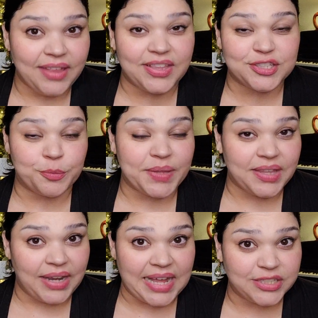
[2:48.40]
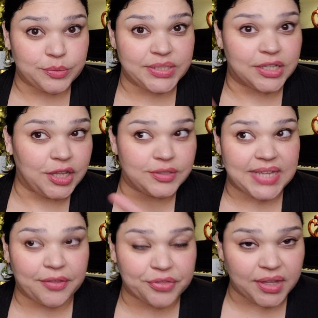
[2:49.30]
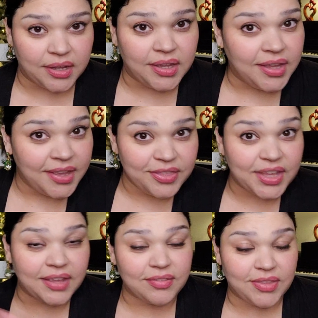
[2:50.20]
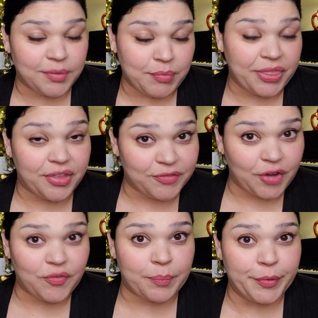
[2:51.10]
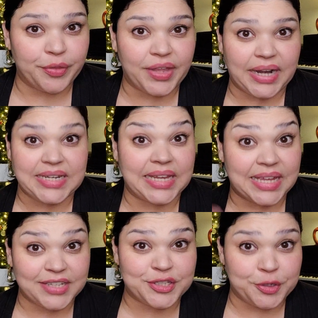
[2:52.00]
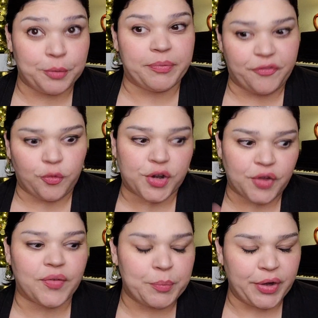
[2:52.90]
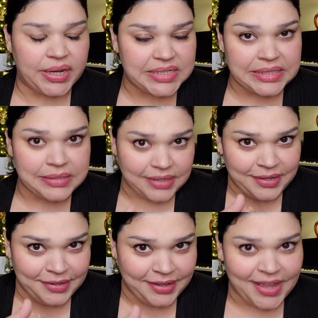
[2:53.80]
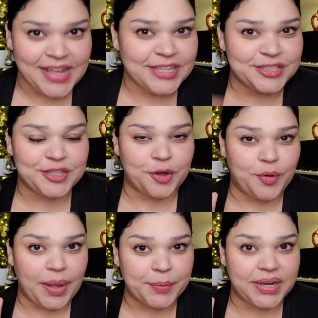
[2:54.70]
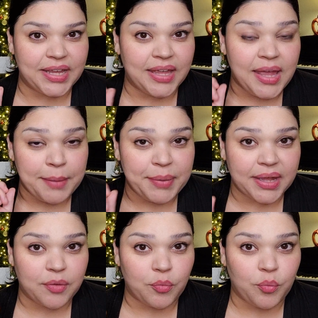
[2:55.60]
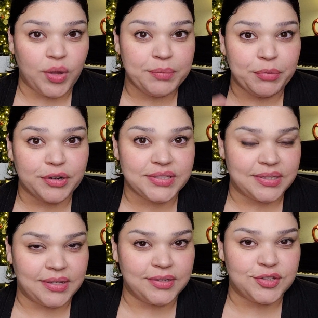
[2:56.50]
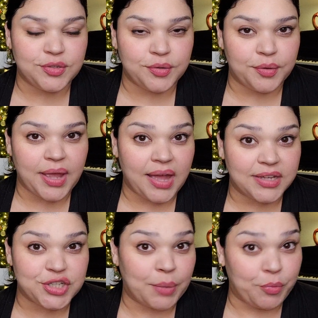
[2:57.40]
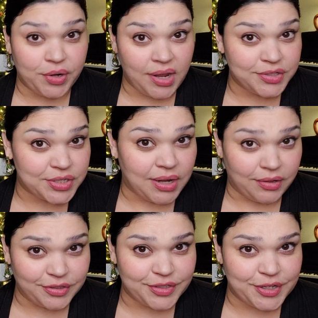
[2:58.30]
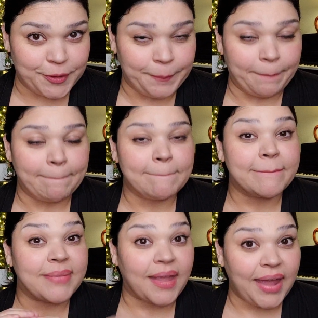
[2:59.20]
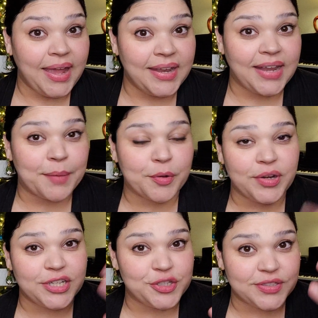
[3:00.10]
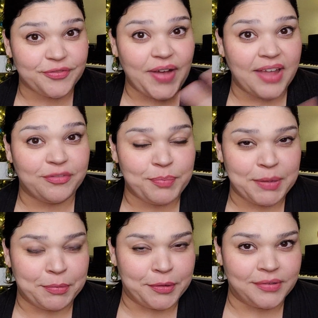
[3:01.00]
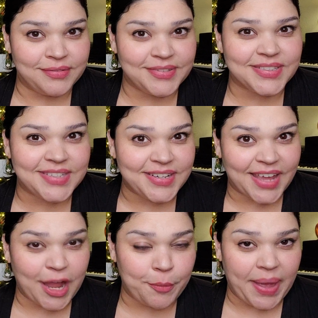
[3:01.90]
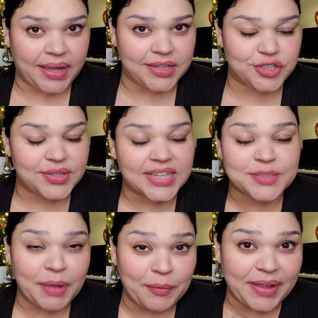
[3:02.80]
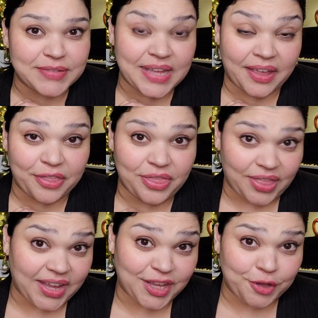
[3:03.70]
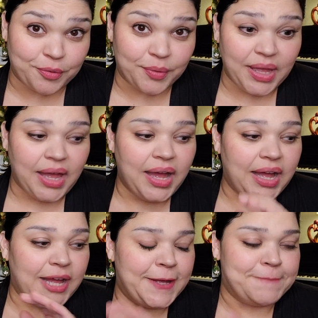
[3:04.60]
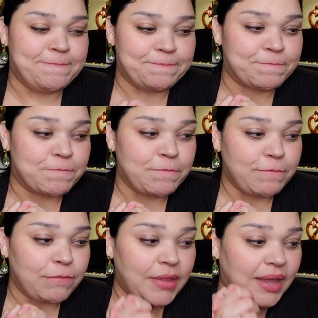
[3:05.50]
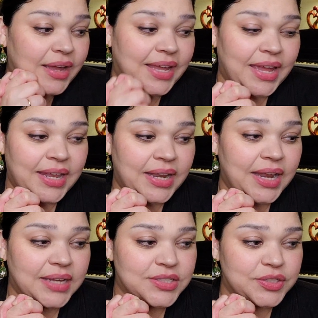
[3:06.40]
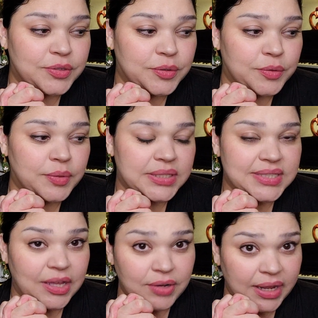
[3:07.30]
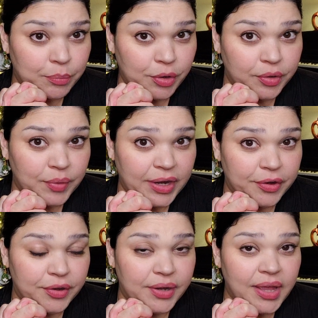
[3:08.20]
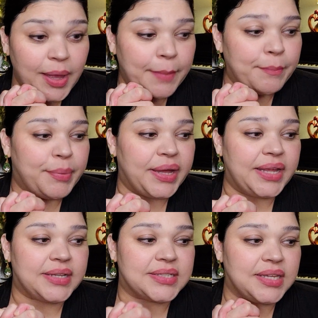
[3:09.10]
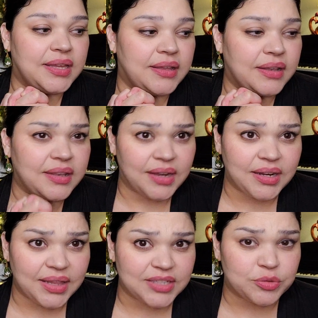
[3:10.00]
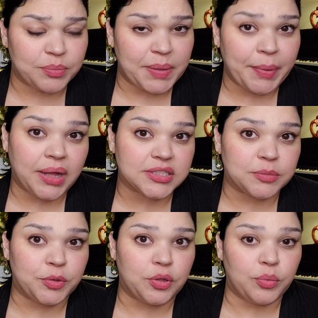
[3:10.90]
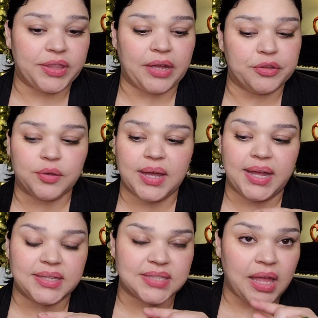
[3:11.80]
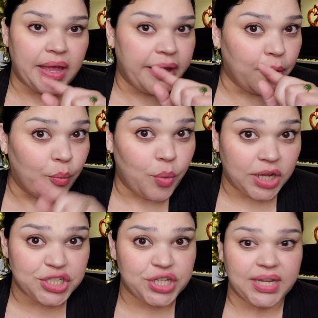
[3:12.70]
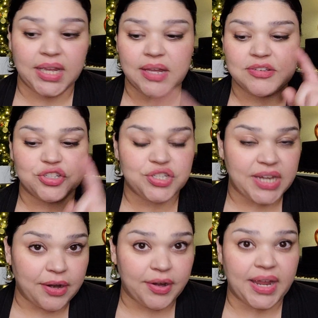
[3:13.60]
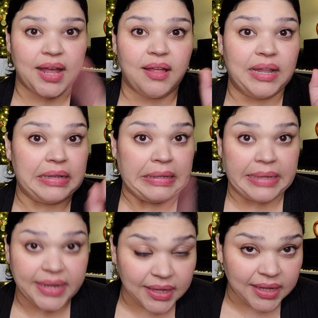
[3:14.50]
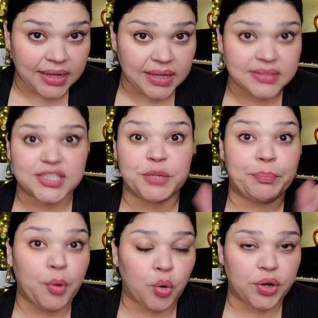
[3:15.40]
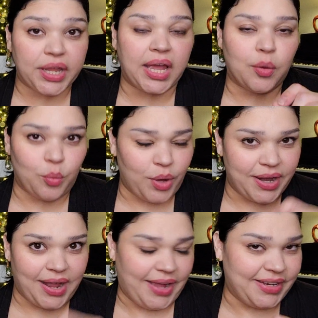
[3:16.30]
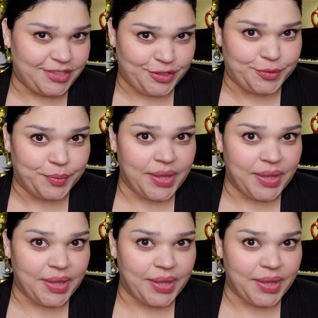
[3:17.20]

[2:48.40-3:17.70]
This will be the last one to close out the month of November that I didn't get to before November ended. So I'm going to pick one person to Cash App $100 to, and I'm going to choose 5 people to send a care package. That's my of saying thank you. Again, not to sound like a broken record, but none of this would be possible without you guys watching, sharing, liking, supporting what I do.